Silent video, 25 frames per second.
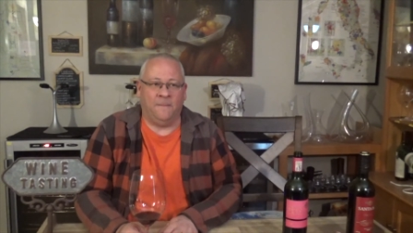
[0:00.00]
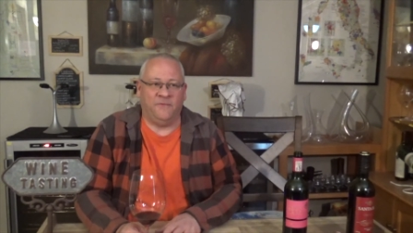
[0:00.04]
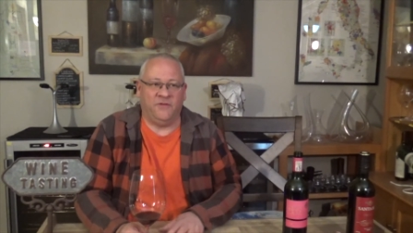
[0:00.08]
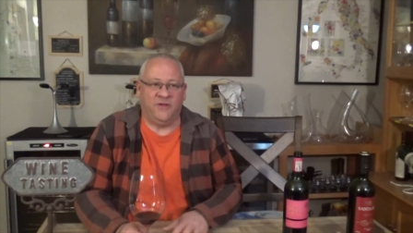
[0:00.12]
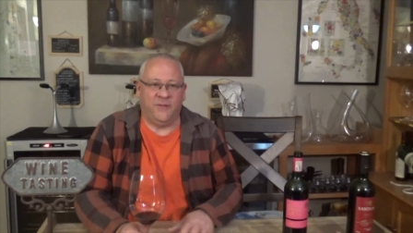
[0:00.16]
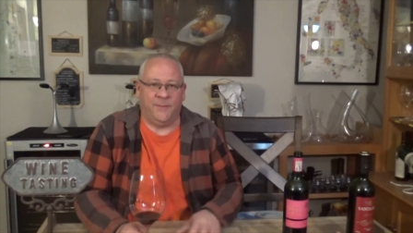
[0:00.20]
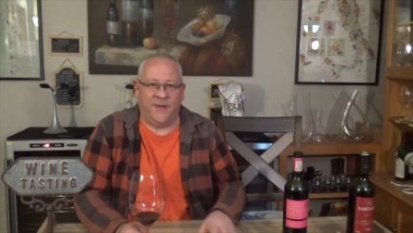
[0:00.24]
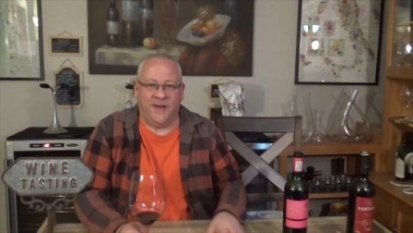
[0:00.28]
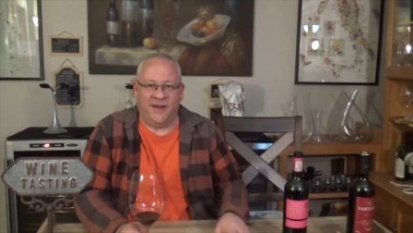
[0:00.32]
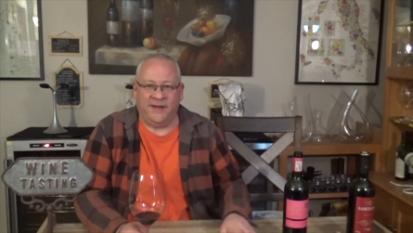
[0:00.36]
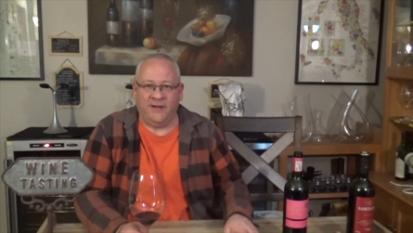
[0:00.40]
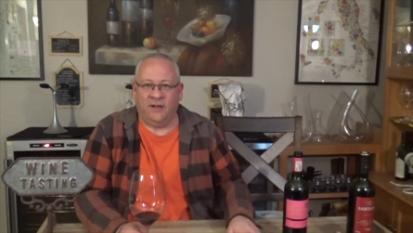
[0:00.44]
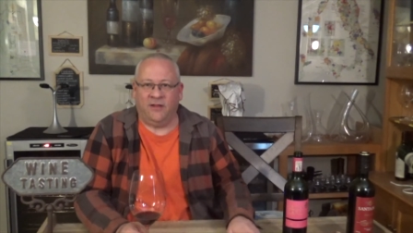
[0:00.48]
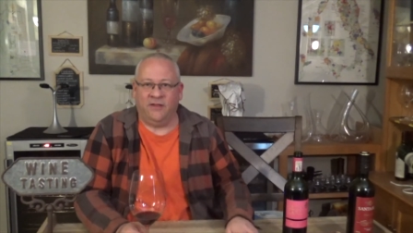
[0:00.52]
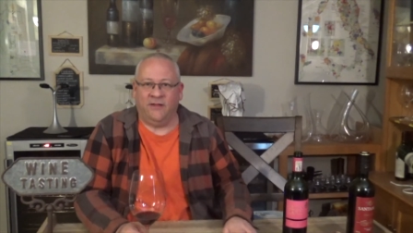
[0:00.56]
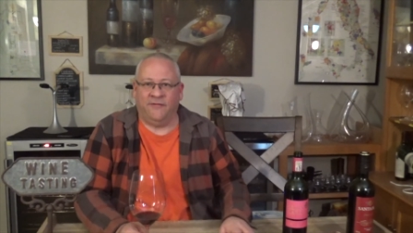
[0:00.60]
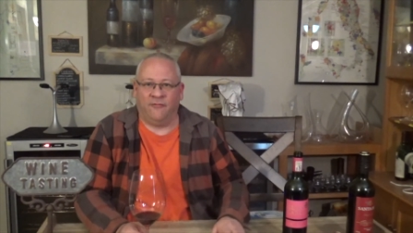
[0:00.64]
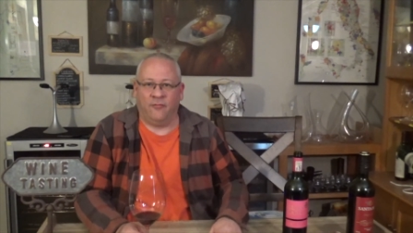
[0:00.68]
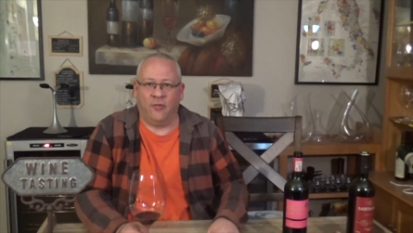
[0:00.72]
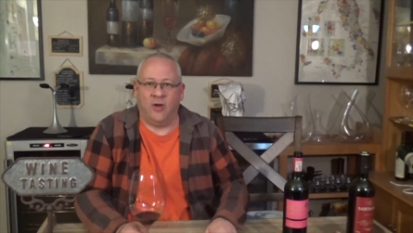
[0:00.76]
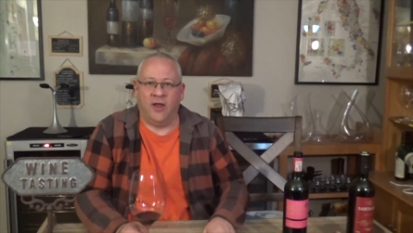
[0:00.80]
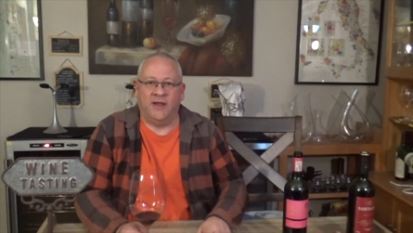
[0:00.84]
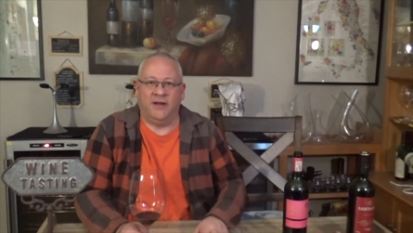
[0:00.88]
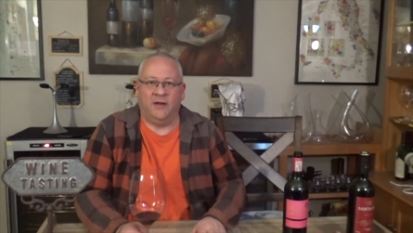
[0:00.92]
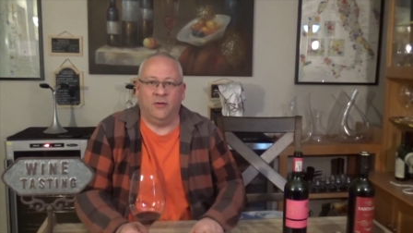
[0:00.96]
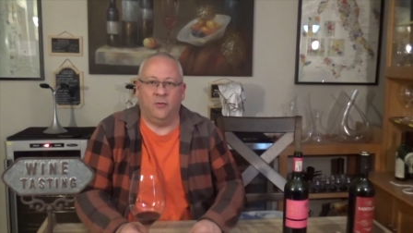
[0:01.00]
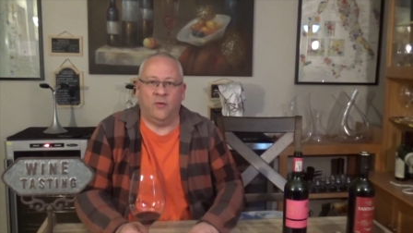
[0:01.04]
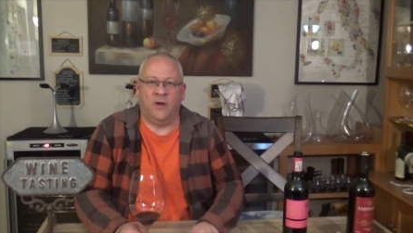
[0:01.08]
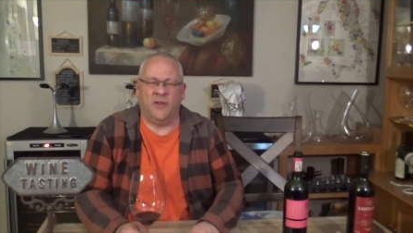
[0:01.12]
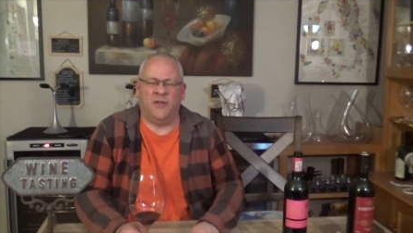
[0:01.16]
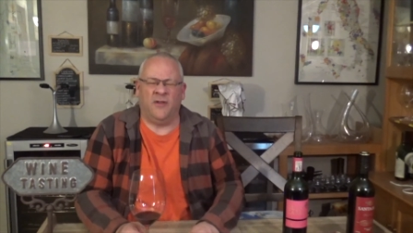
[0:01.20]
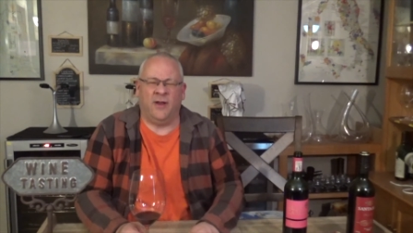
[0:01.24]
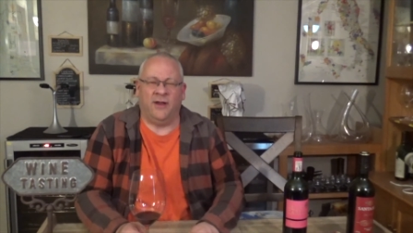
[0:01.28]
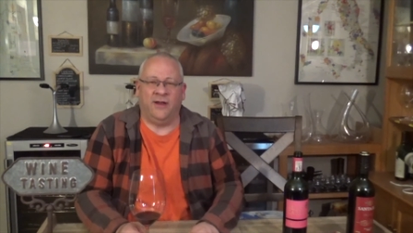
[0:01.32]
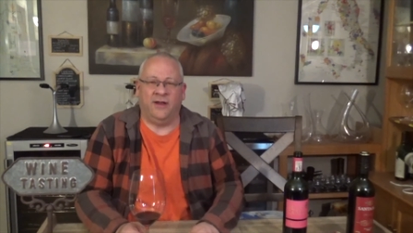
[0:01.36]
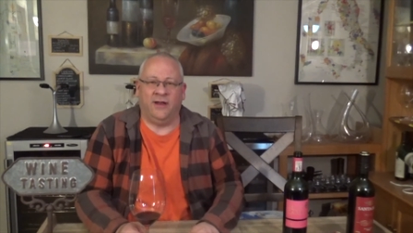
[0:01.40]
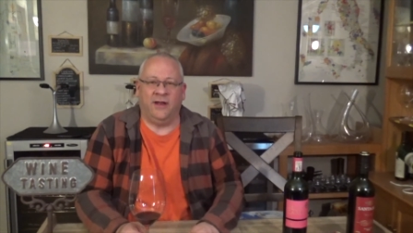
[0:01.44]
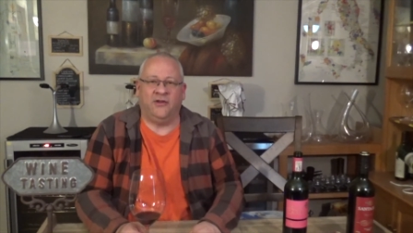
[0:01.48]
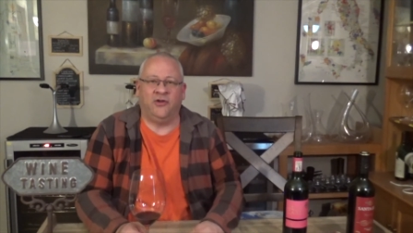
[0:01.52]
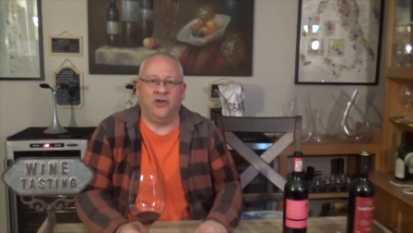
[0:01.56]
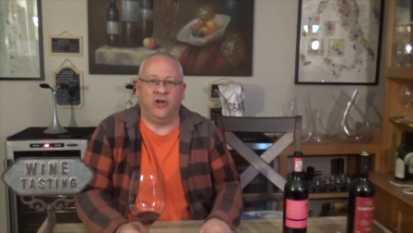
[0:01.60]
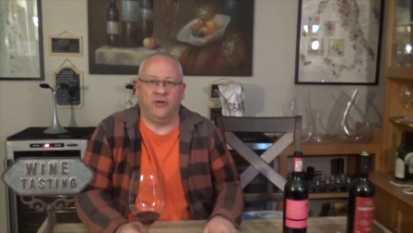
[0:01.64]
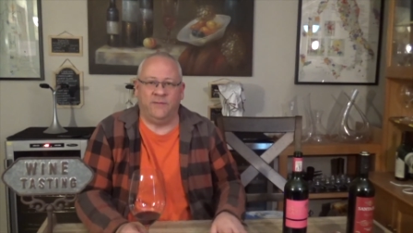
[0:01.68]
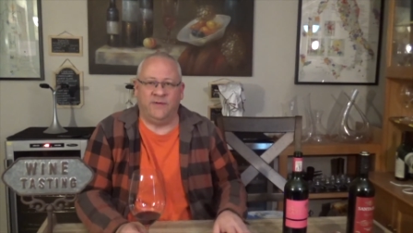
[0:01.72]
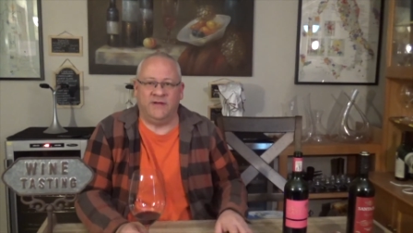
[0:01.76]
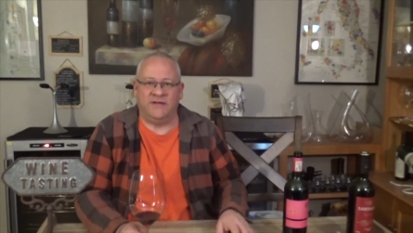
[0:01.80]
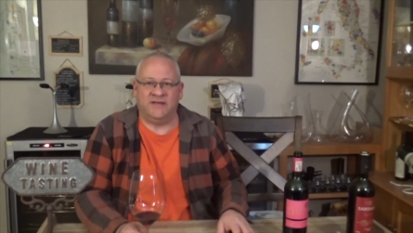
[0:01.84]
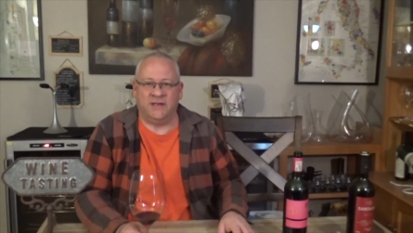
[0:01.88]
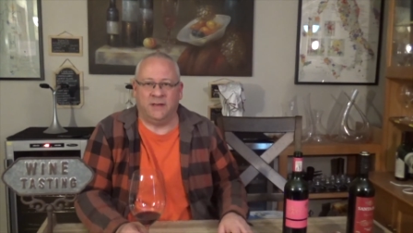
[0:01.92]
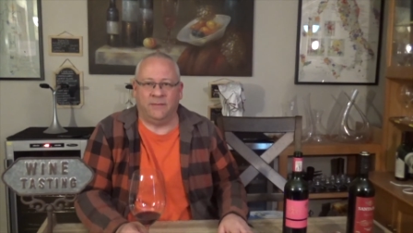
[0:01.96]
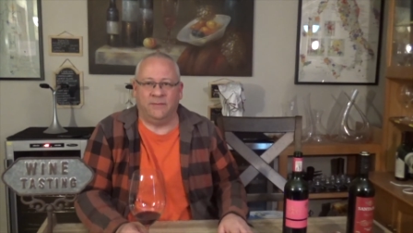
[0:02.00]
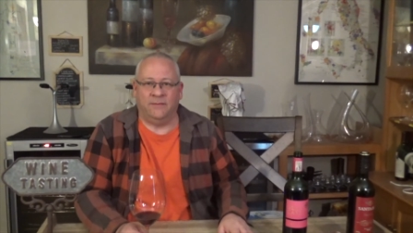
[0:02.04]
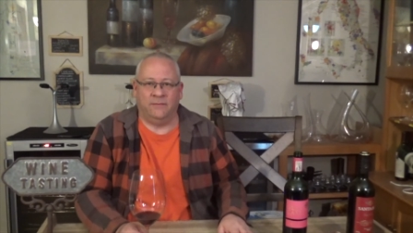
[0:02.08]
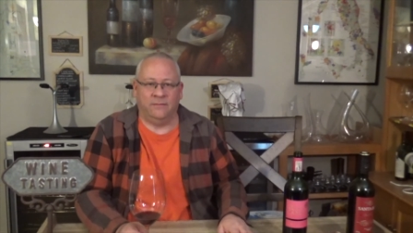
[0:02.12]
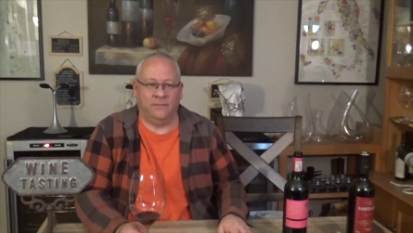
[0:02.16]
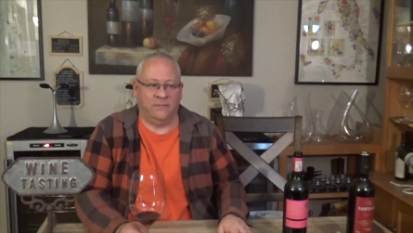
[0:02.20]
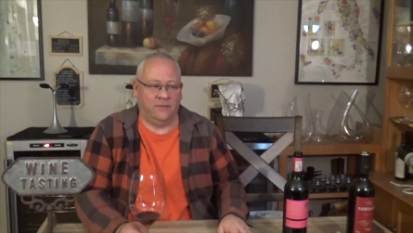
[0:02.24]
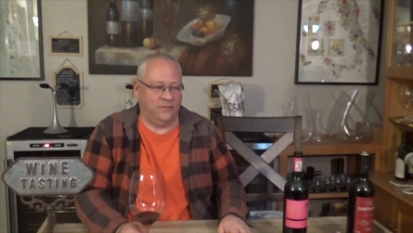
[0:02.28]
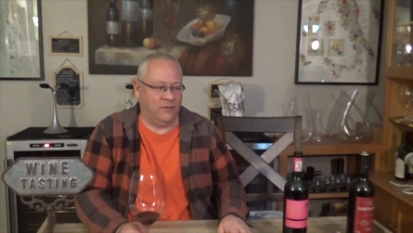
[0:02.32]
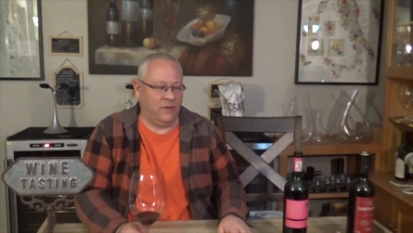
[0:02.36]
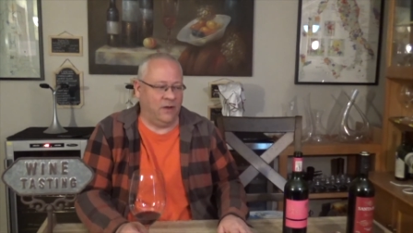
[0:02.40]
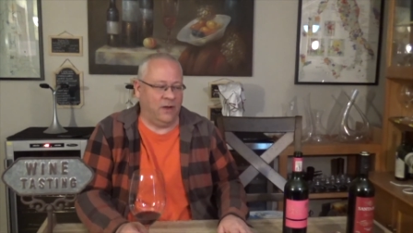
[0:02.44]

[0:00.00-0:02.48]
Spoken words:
Depending on the varietal, whether it could be some